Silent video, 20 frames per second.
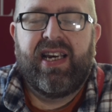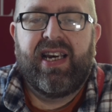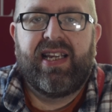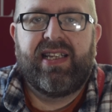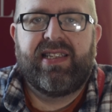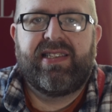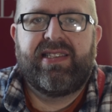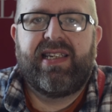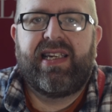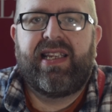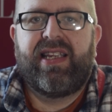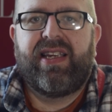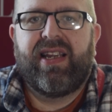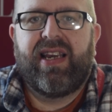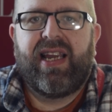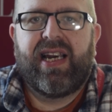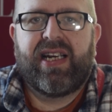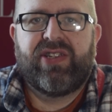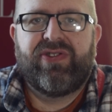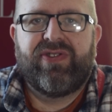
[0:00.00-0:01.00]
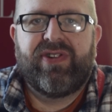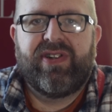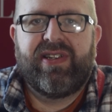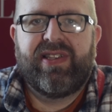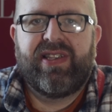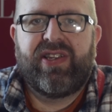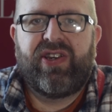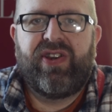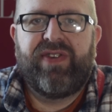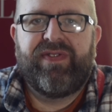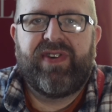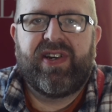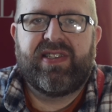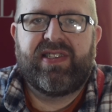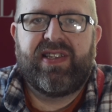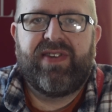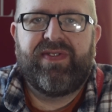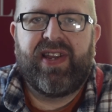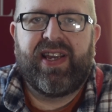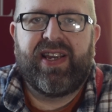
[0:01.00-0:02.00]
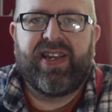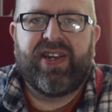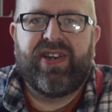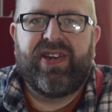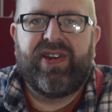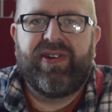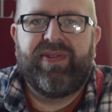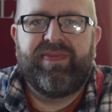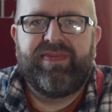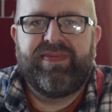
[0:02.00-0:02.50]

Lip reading: and a senior lecturer at the University of Lincoln.